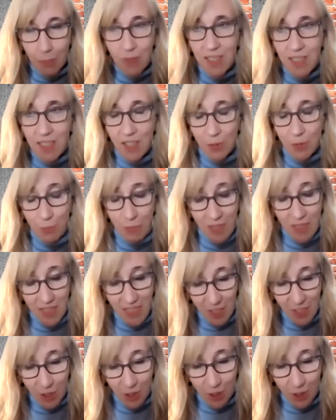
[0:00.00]
poten-
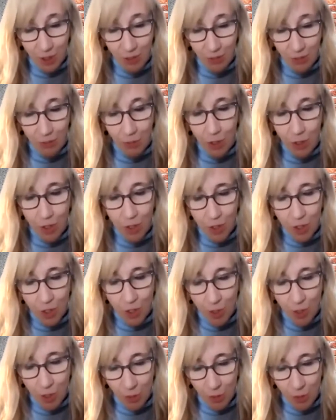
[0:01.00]
potential for
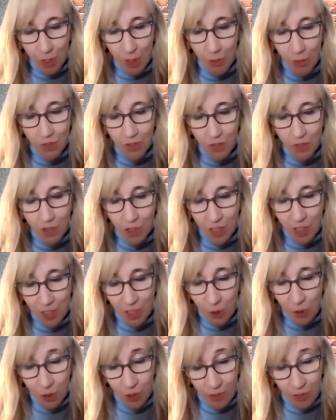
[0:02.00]

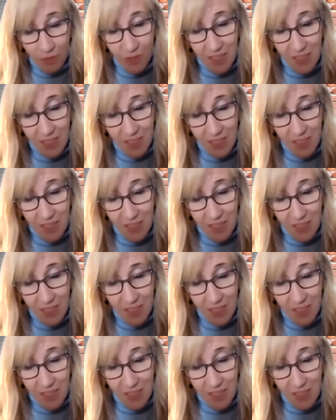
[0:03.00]
neurodegenerative